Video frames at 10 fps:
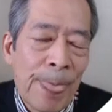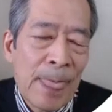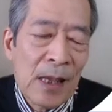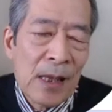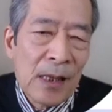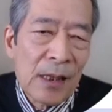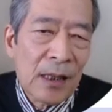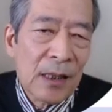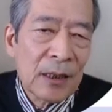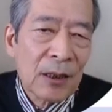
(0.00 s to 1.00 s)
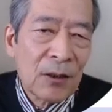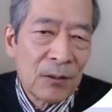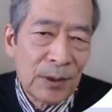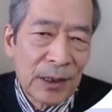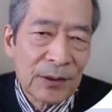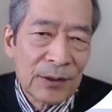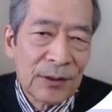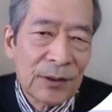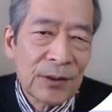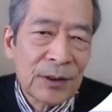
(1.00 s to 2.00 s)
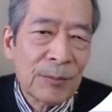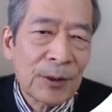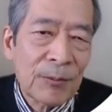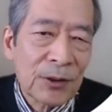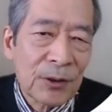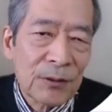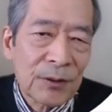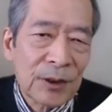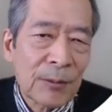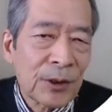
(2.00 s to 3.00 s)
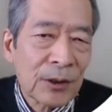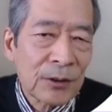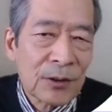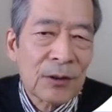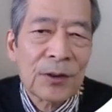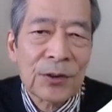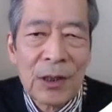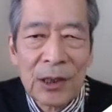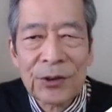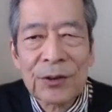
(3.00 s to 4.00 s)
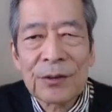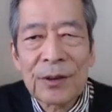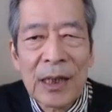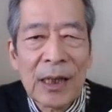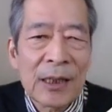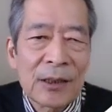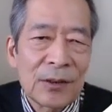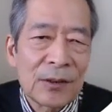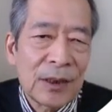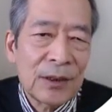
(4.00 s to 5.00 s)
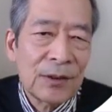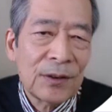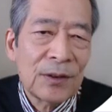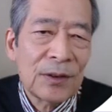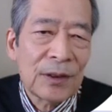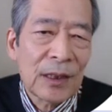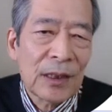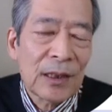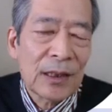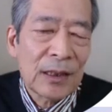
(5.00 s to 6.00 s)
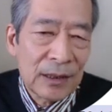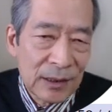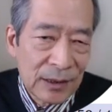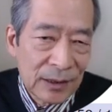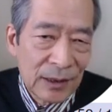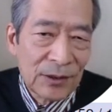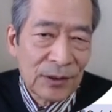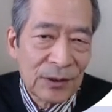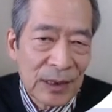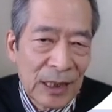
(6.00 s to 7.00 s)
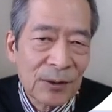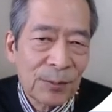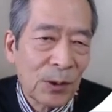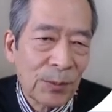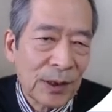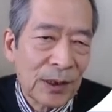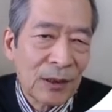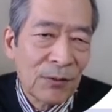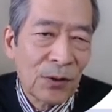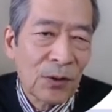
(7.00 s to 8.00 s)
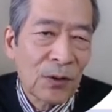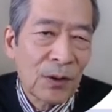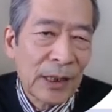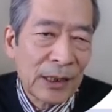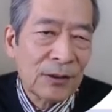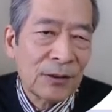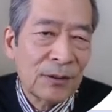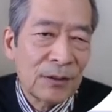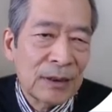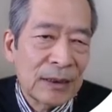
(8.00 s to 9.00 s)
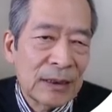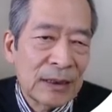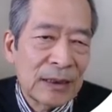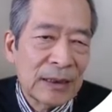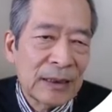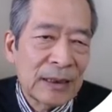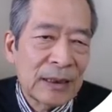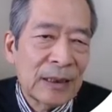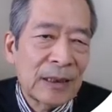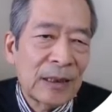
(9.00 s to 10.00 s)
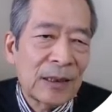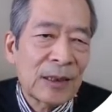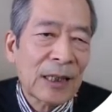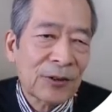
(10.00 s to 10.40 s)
The converse is sometimes called subject construction, and this is that property for let reduction.